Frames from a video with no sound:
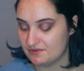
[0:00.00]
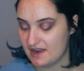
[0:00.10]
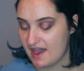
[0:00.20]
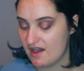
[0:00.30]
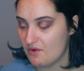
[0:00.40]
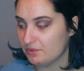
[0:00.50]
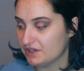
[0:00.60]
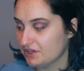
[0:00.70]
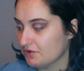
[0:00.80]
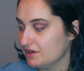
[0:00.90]
So now
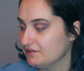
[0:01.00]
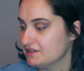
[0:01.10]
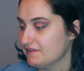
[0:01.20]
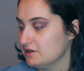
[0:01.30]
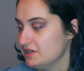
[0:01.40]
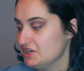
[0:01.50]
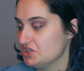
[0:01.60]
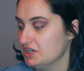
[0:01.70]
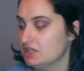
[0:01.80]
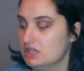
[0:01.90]
we're gonna go on to
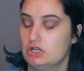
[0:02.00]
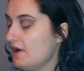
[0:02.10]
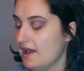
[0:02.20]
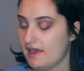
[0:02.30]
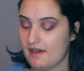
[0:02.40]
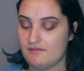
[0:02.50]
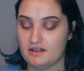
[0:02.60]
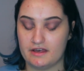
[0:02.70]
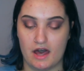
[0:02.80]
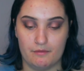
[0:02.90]
foundation. So I
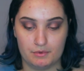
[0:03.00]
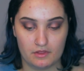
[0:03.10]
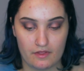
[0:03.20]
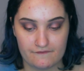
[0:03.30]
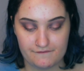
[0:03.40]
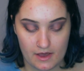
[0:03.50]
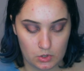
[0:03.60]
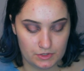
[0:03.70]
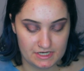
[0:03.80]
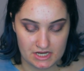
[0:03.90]
have a couple
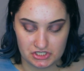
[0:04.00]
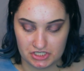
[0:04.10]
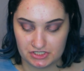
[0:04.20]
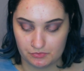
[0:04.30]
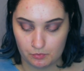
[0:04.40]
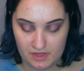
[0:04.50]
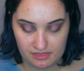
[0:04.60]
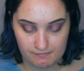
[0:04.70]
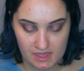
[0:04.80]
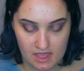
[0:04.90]
foundations
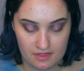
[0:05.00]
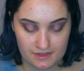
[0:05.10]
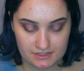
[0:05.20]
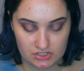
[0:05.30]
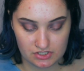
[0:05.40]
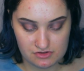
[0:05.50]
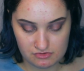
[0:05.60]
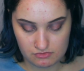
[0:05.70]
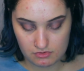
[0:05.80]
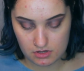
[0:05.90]
with me. The
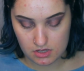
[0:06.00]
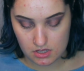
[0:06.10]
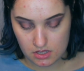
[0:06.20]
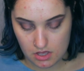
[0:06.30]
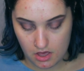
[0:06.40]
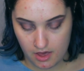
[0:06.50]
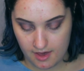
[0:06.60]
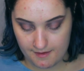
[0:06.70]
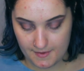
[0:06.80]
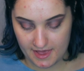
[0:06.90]
two,
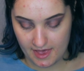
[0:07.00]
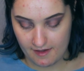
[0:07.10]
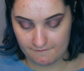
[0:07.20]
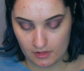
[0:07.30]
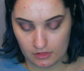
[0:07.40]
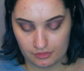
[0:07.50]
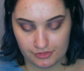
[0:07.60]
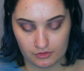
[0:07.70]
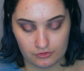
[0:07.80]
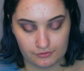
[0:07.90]
I have
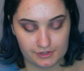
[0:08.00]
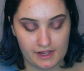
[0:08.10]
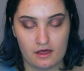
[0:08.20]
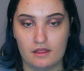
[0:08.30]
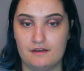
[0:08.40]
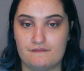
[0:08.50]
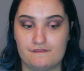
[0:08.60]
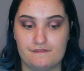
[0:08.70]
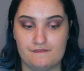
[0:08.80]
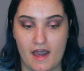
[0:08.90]
the L'Oreal
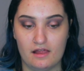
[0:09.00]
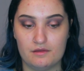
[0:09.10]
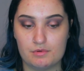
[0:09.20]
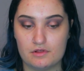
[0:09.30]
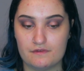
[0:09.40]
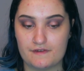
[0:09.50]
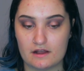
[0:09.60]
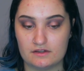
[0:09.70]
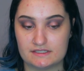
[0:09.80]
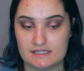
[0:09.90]
Infallible
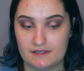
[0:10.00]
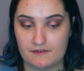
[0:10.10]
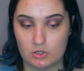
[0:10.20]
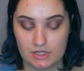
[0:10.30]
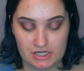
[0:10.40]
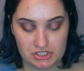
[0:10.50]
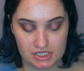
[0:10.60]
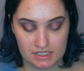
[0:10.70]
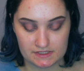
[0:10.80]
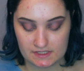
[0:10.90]
Stick
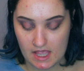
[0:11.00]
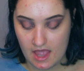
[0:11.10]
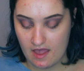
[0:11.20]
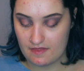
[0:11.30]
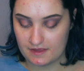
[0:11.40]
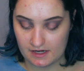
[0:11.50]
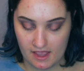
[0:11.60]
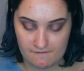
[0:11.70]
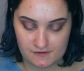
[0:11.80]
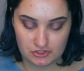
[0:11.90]
Foundations, and
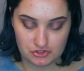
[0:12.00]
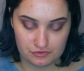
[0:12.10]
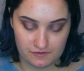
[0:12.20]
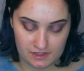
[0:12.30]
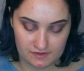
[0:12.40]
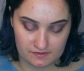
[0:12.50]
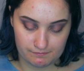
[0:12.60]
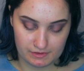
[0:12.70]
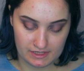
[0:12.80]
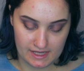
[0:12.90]
then I have the
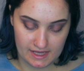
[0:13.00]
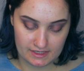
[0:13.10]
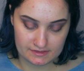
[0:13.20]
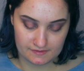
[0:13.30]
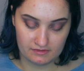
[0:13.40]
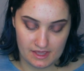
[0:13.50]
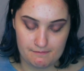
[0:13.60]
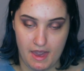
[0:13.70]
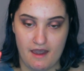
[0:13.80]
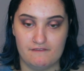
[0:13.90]
Juvia's Play
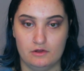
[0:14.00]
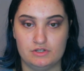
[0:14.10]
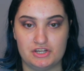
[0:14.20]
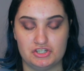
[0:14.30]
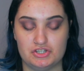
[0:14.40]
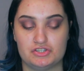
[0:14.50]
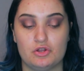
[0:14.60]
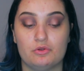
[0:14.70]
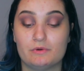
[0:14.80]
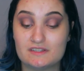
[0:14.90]
Velvety Matte Foundation.
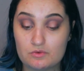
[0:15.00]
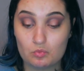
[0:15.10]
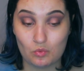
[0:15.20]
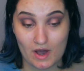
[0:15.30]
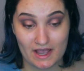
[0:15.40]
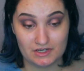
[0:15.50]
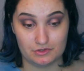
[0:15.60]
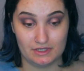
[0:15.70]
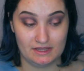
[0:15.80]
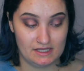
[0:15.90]
So the reason why I
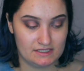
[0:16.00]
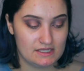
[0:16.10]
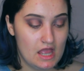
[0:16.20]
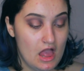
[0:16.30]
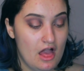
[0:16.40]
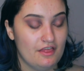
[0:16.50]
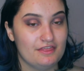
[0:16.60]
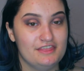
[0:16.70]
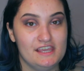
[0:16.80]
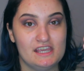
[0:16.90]
don't like these
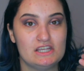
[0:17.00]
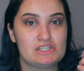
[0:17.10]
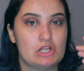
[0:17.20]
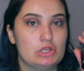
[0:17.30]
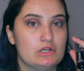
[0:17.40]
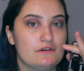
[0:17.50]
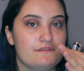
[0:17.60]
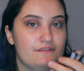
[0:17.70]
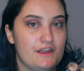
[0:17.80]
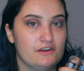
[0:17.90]

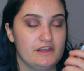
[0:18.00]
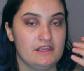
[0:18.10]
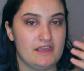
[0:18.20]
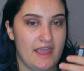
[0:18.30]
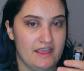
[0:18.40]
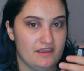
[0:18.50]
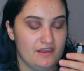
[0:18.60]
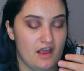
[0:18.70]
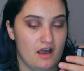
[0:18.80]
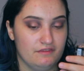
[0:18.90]
look very
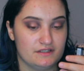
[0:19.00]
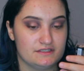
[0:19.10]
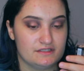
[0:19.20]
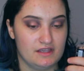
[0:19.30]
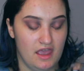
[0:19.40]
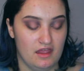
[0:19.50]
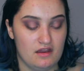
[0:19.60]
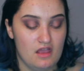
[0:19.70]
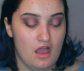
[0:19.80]
cakey on the skin.